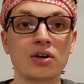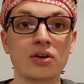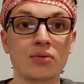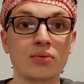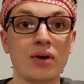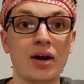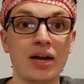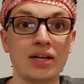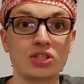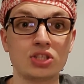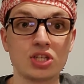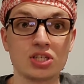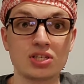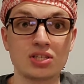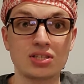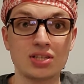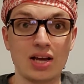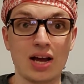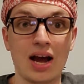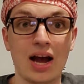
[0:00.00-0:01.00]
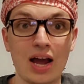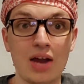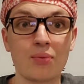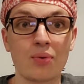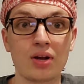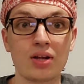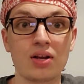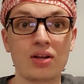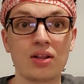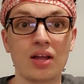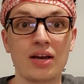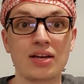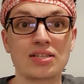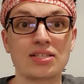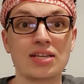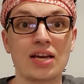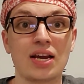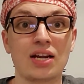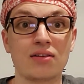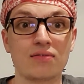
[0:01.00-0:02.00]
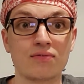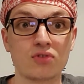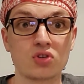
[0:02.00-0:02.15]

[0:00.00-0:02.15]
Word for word: And just, I really like Zane.